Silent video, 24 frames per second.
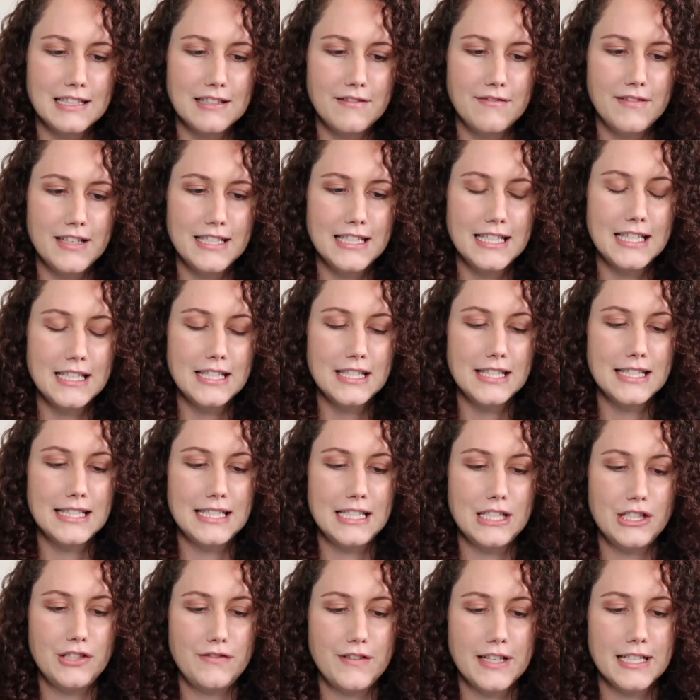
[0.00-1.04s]
Visit
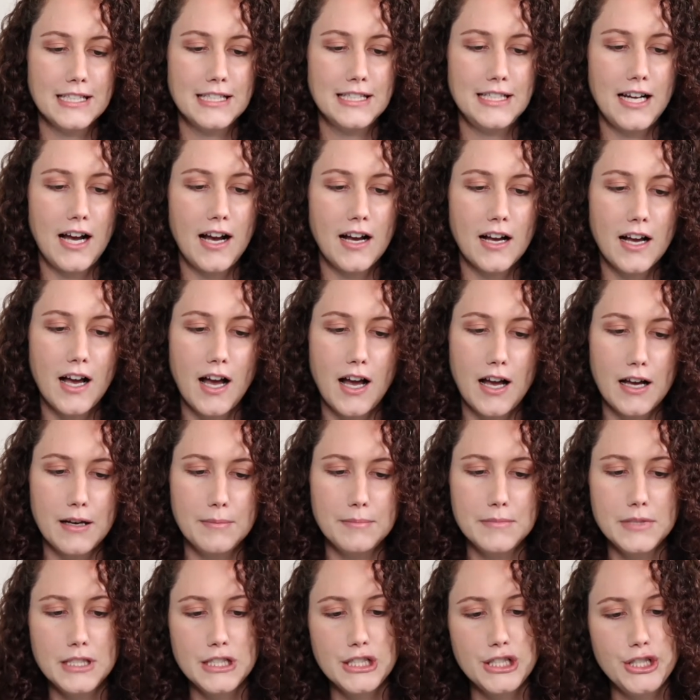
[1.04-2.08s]

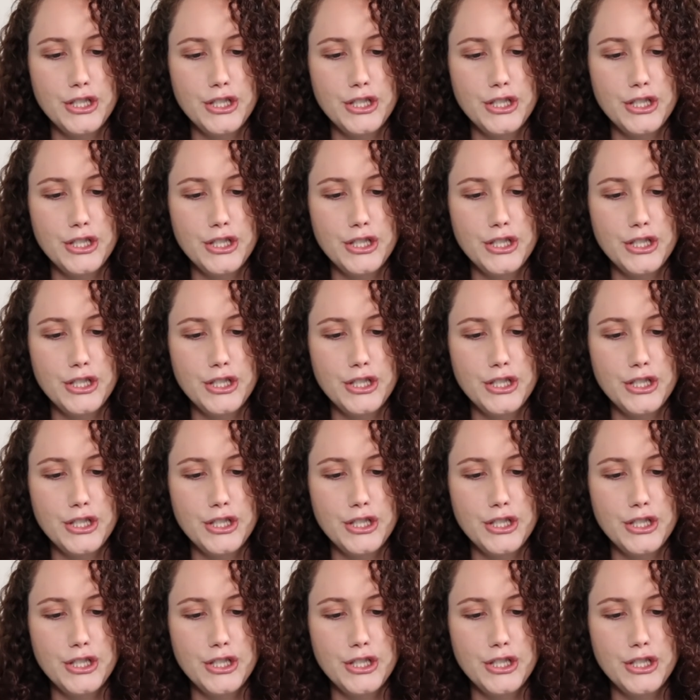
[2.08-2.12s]
stitchfix.com